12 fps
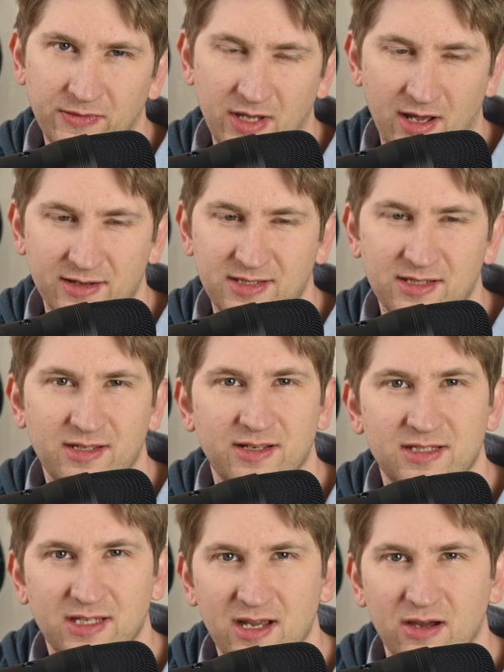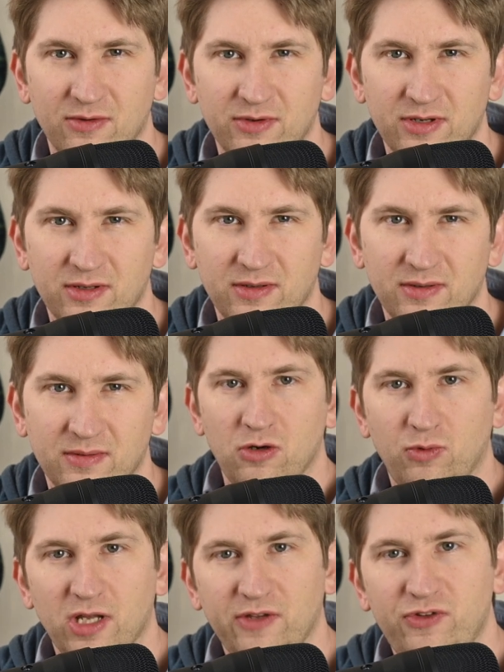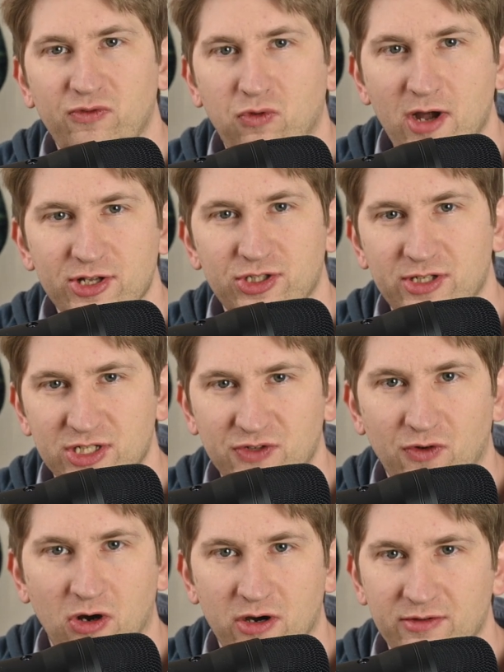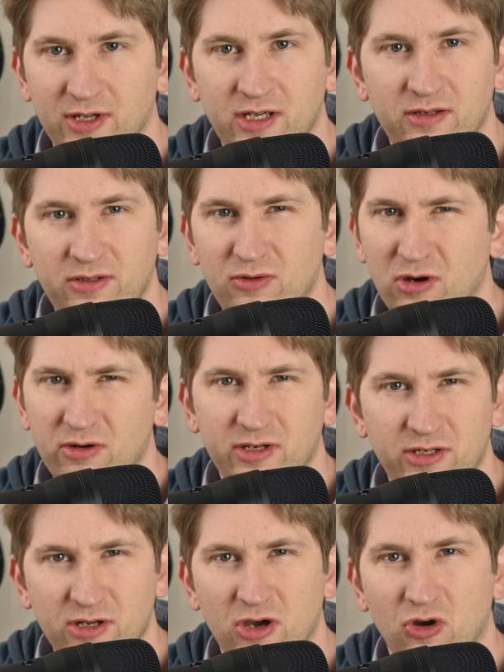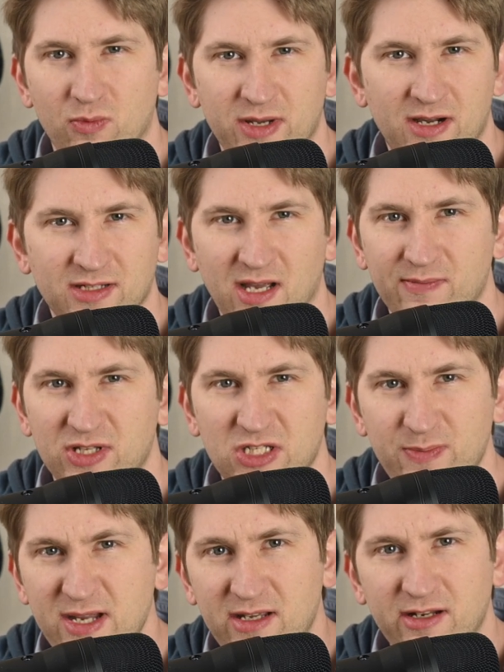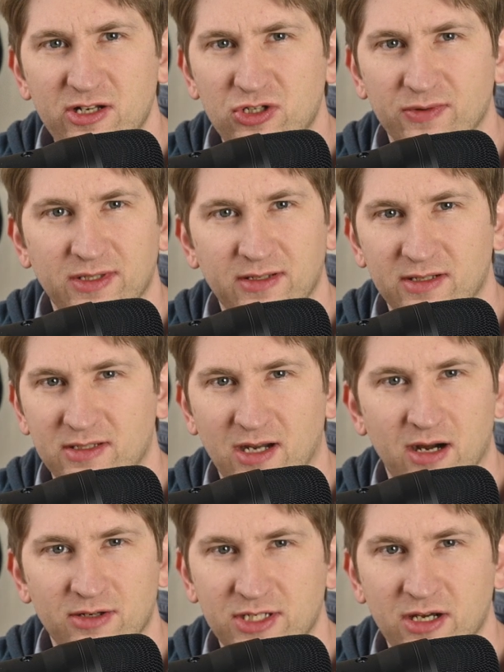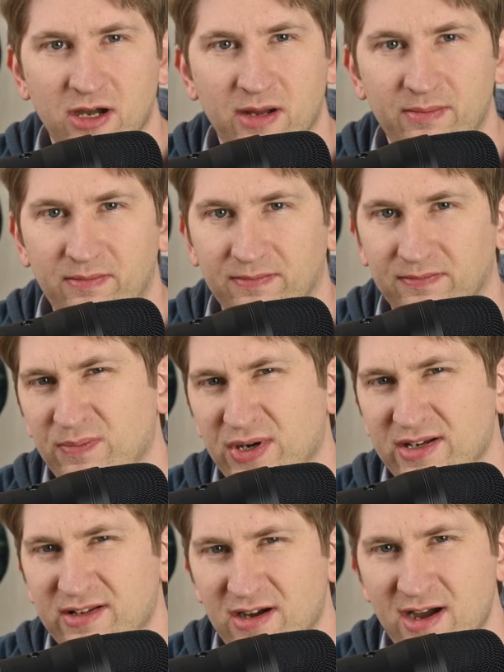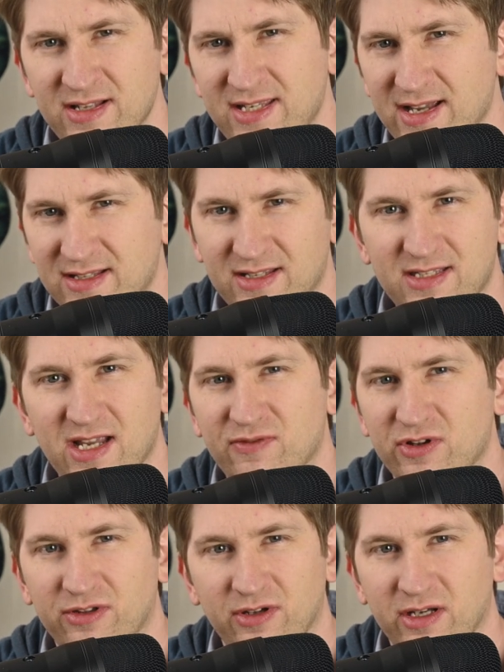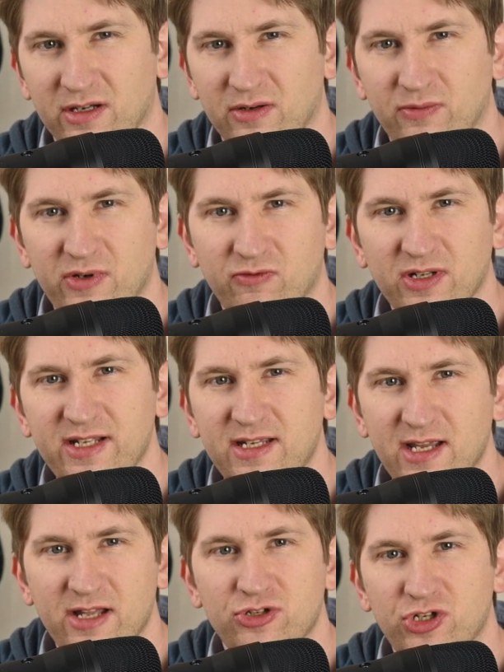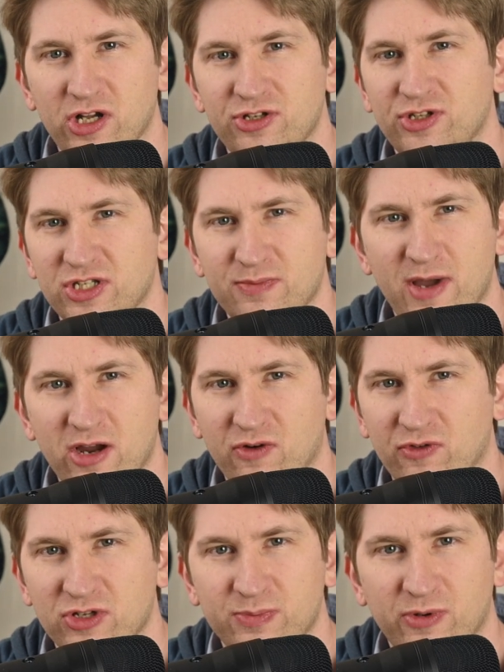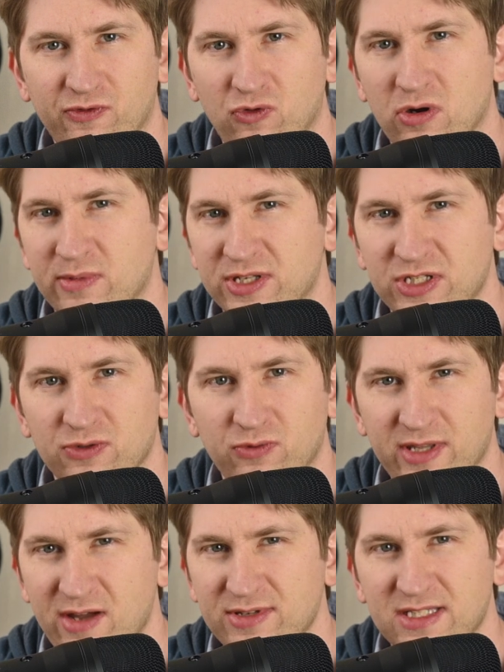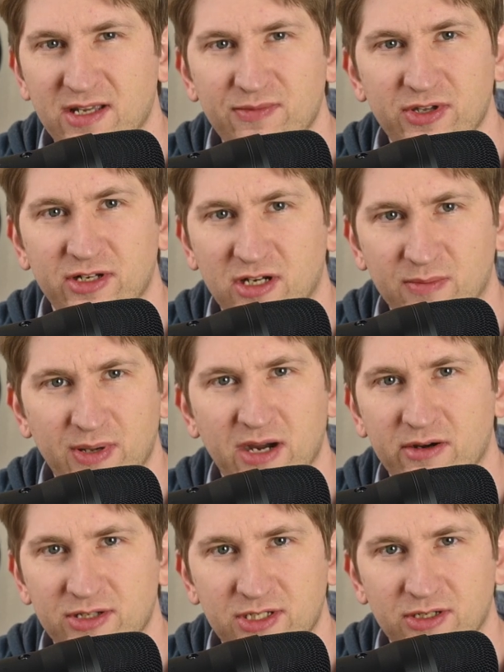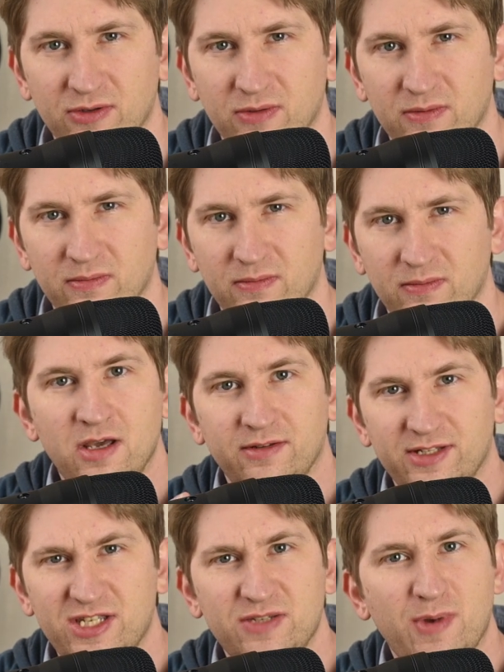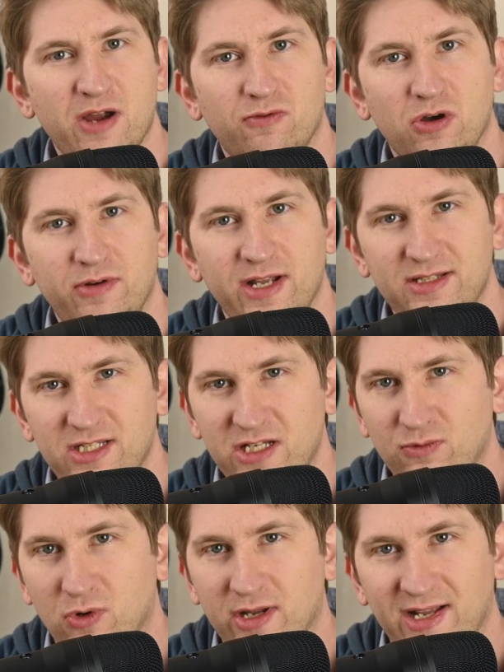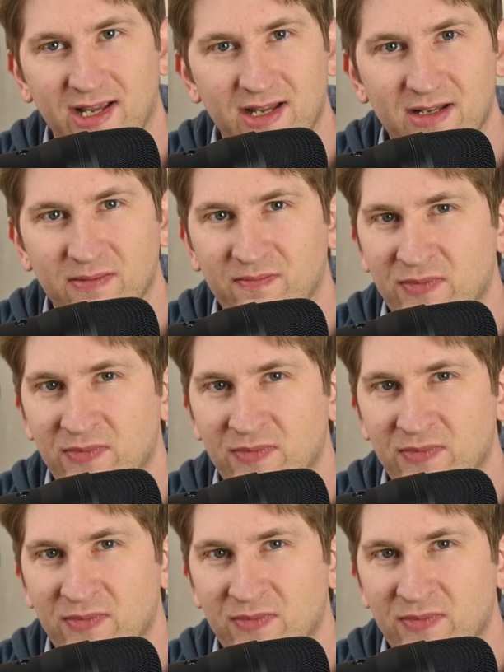How does this thing sound? Well, if you've watched this far, then you already know because I've been speaking into it the entire time. But context is everything. We really can't judge this microphone's performance without something to compare it to. This is my Rode NT1-a.